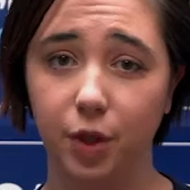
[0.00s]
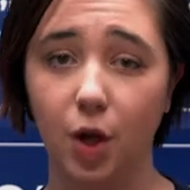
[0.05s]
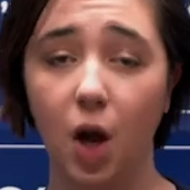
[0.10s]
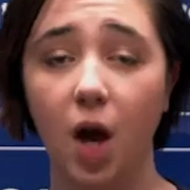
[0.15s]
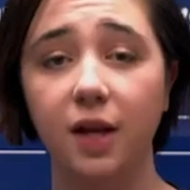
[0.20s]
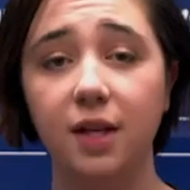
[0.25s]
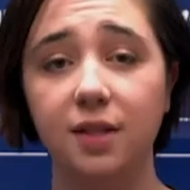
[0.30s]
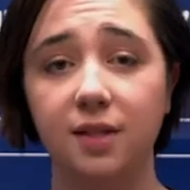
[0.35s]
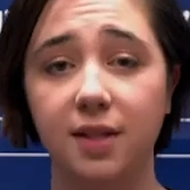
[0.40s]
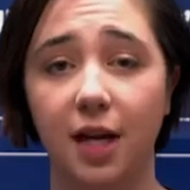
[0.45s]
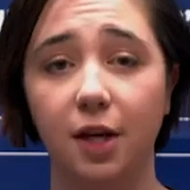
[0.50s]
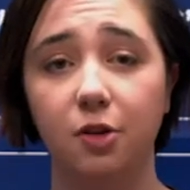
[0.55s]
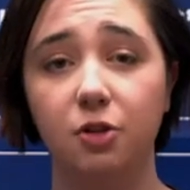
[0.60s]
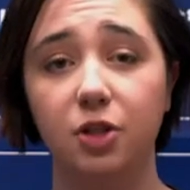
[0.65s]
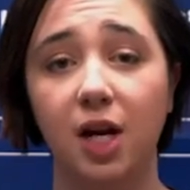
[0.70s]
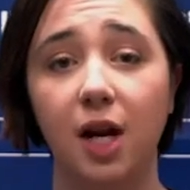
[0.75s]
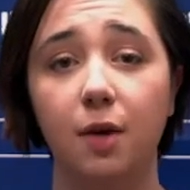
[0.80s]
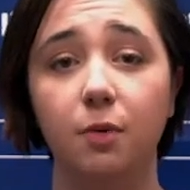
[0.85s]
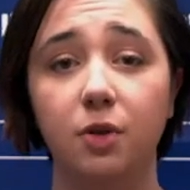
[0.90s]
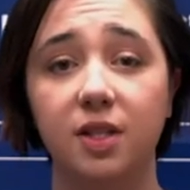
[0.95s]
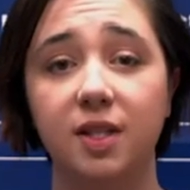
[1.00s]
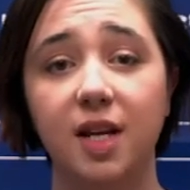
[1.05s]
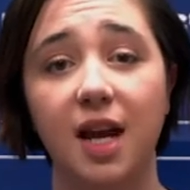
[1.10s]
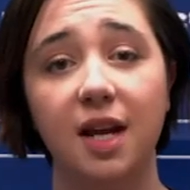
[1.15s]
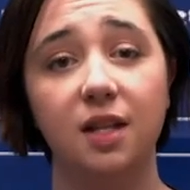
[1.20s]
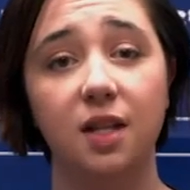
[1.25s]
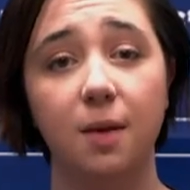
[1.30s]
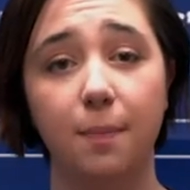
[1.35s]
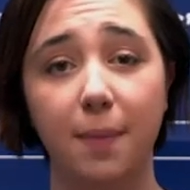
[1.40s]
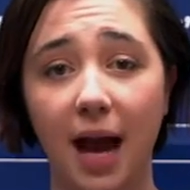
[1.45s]
The caucus secretary will
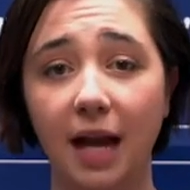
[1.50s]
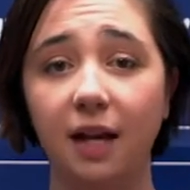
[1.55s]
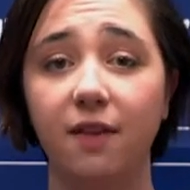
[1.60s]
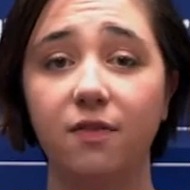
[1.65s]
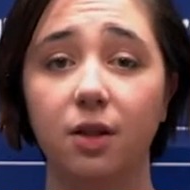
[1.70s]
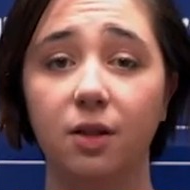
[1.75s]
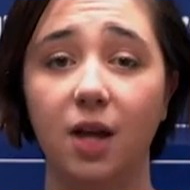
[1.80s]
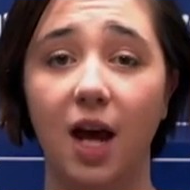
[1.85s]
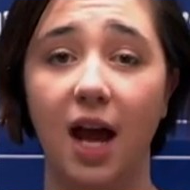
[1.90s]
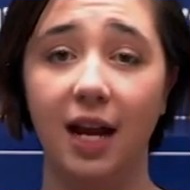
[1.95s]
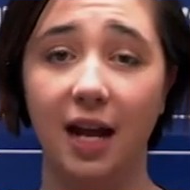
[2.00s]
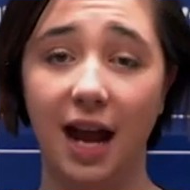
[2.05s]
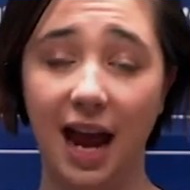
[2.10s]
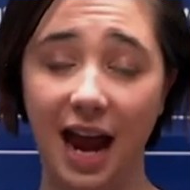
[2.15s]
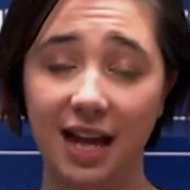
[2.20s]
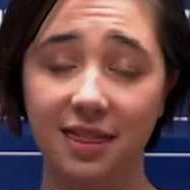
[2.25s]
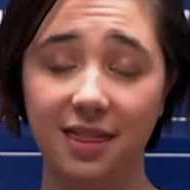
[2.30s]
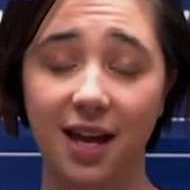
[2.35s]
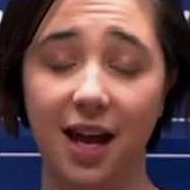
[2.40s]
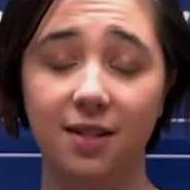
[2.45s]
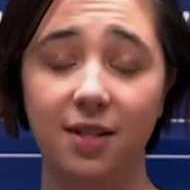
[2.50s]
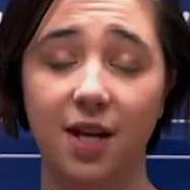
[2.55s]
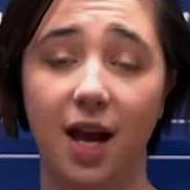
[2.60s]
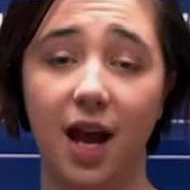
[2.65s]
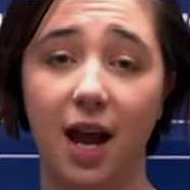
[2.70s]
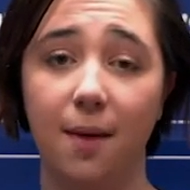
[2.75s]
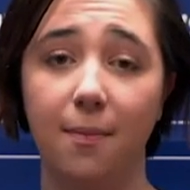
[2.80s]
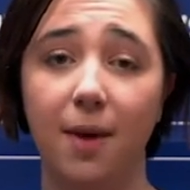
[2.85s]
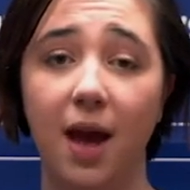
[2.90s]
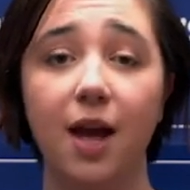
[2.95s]
stand at the back of the line at that
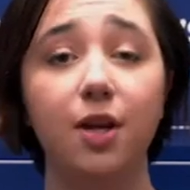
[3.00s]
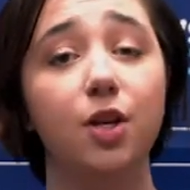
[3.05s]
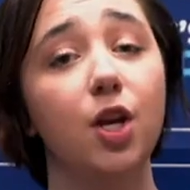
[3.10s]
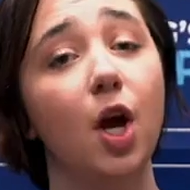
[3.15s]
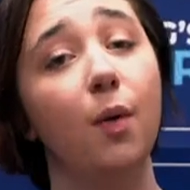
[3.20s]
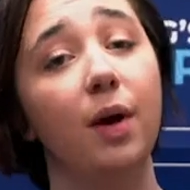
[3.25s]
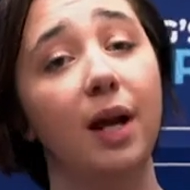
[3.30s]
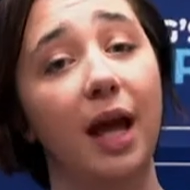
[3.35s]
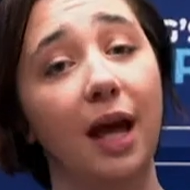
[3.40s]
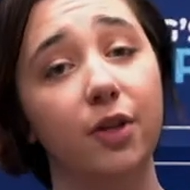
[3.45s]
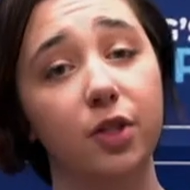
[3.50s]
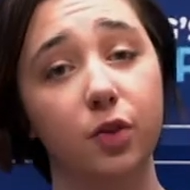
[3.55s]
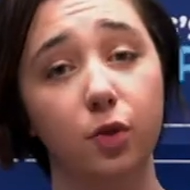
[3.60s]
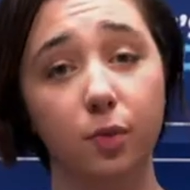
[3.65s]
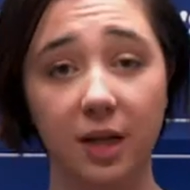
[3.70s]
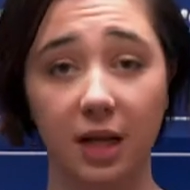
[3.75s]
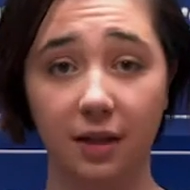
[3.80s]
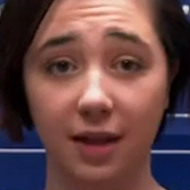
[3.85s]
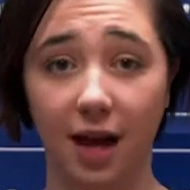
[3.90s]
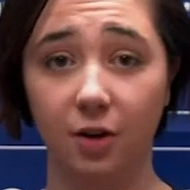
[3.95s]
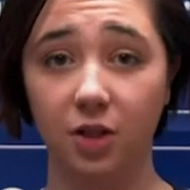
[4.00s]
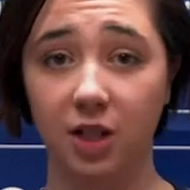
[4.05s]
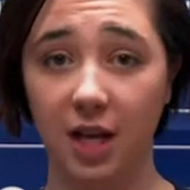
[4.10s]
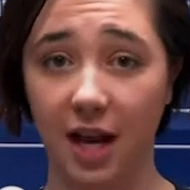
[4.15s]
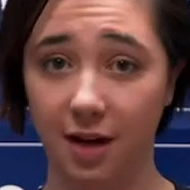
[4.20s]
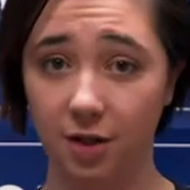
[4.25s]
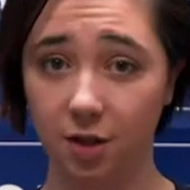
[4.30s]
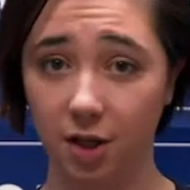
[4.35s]
time and no one else will be allowed to